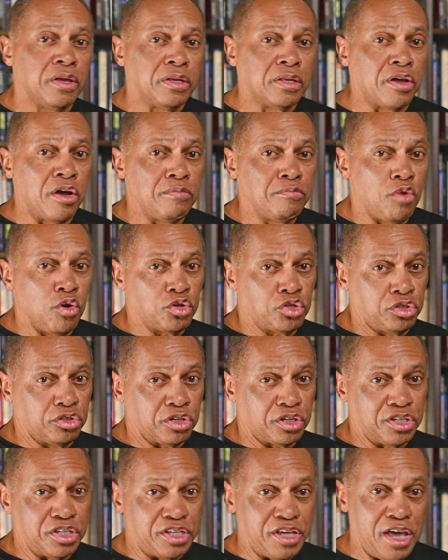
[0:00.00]
Now, emotional
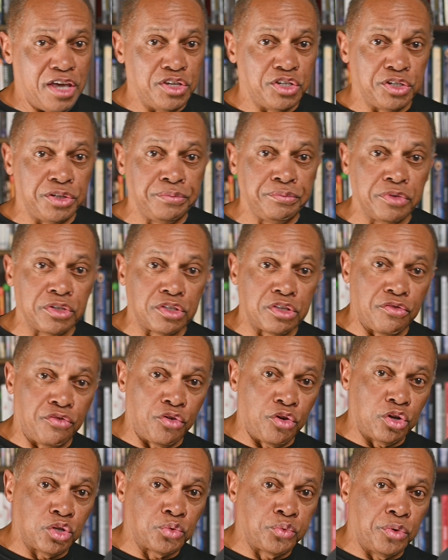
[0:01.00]
contagion is the
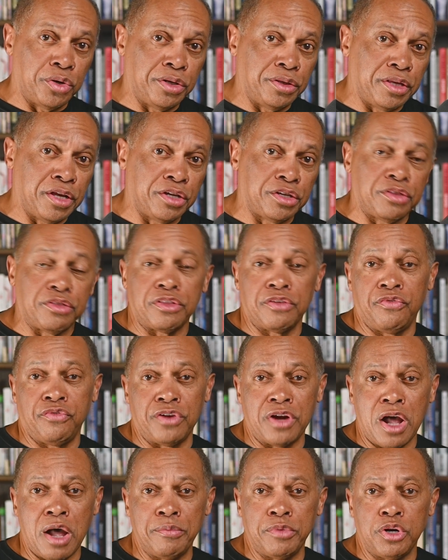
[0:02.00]
first one. There's the
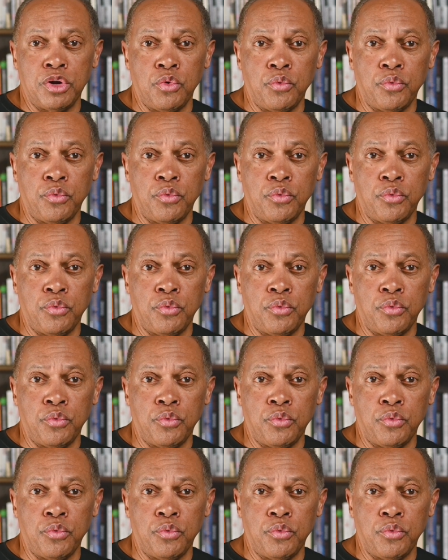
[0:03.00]
phenomena